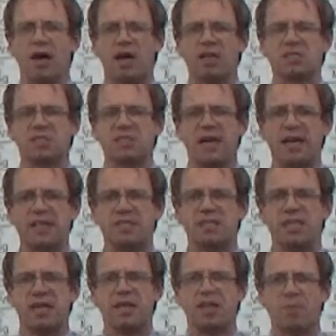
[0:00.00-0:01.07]

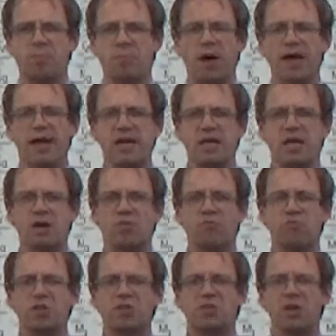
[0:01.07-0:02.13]
assessed in the main
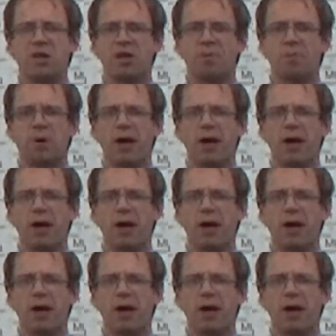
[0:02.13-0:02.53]
written